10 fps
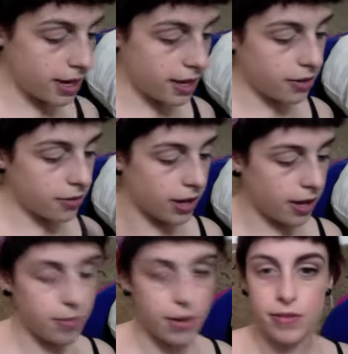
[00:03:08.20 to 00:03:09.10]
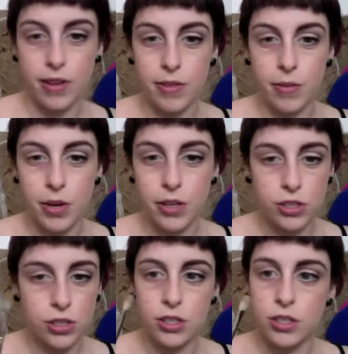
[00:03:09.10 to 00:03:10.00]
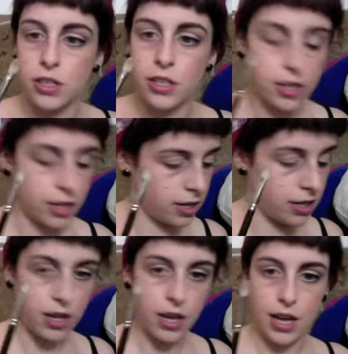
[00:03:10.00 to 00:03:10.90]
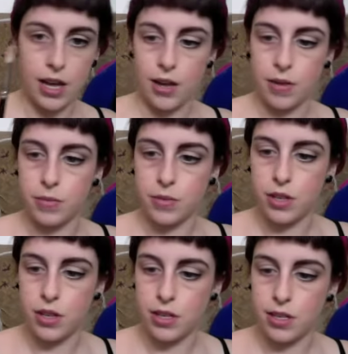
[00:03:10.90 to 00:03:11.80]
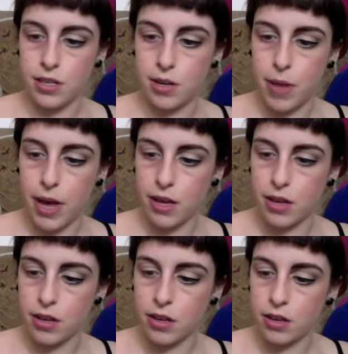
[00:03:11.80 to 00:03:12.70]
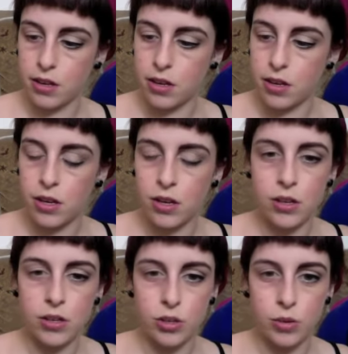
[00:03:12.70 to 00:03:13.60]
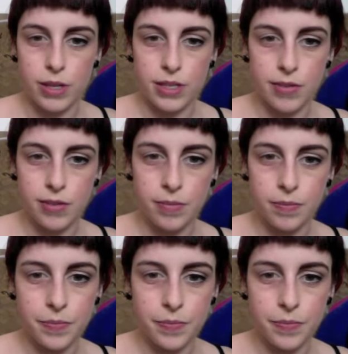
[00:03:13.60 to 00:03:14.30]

and I'll get my fluffy brush. So this is a MAC 217.